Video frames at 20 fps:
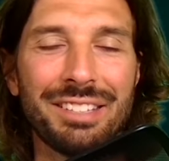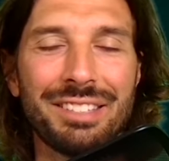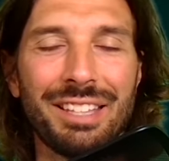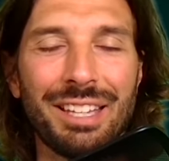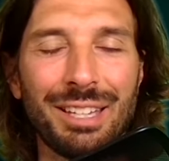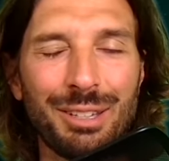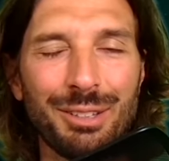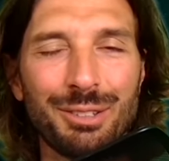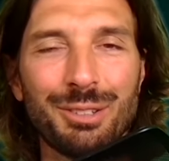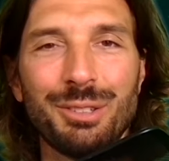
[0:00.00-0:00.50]

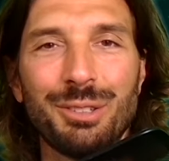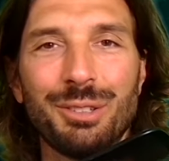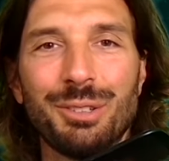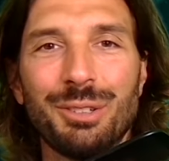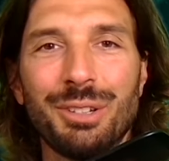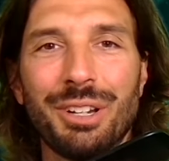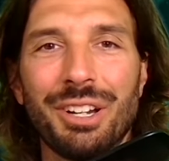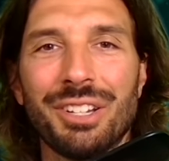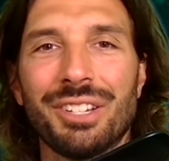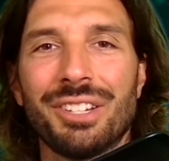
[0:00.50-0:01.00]
Thank you to
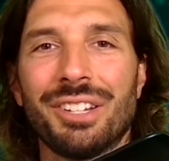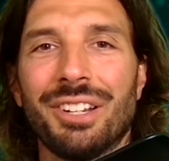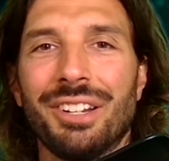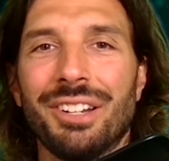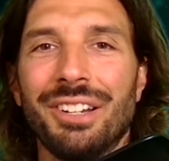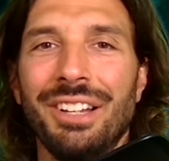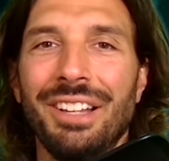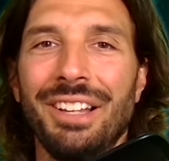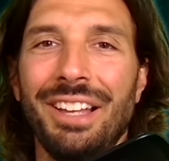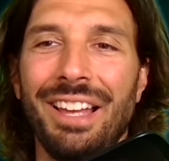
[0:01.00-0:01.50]

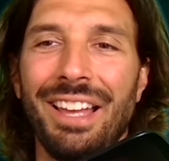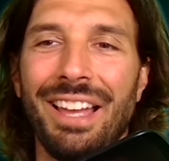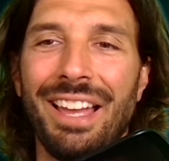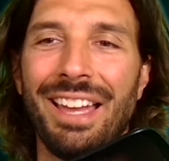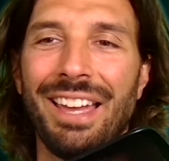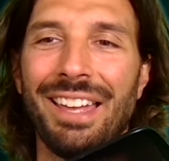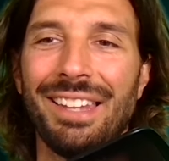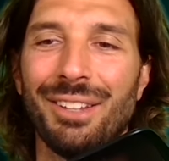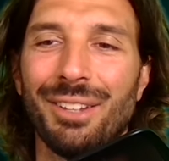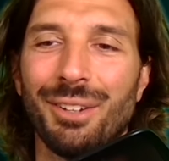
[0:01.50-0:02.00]
Asha
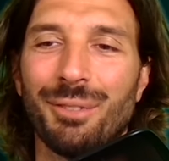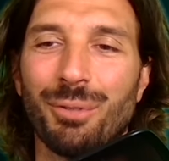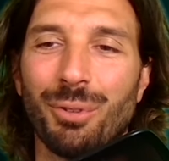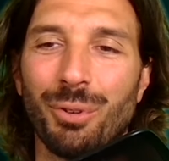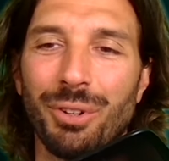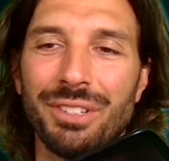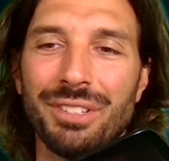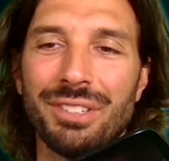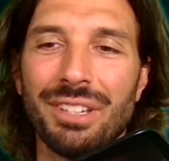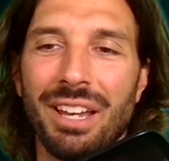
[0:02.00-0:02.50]
and look
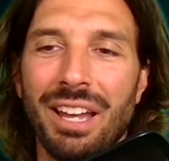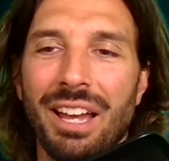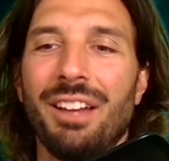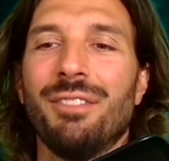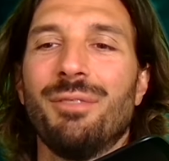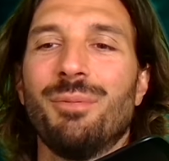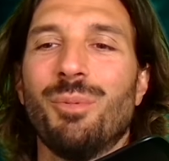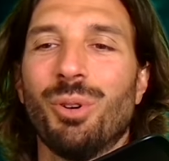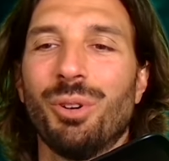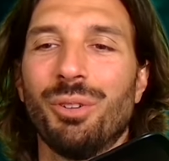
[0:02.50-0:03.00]
forward to
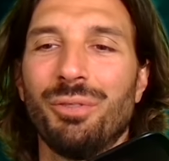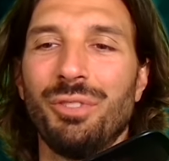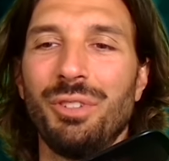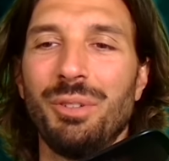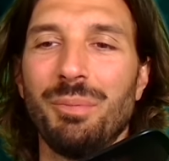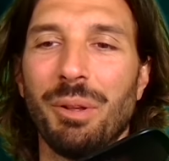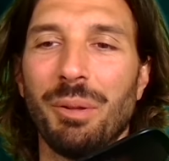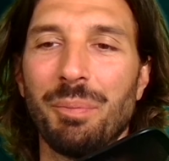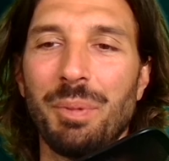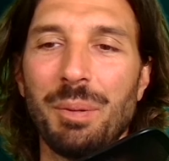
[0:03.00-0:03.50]
have more
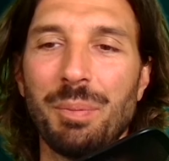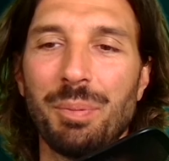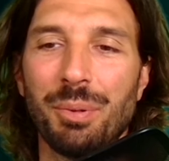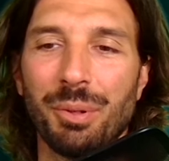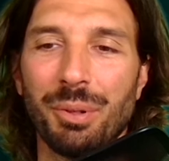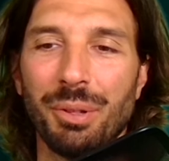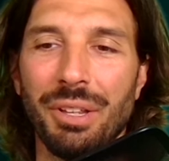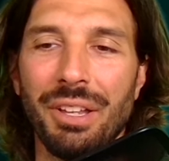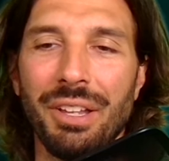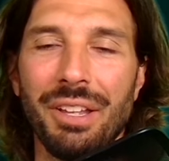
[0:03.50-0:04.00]
female
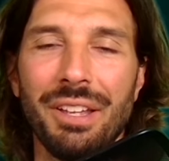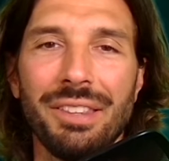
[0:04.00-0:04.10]
people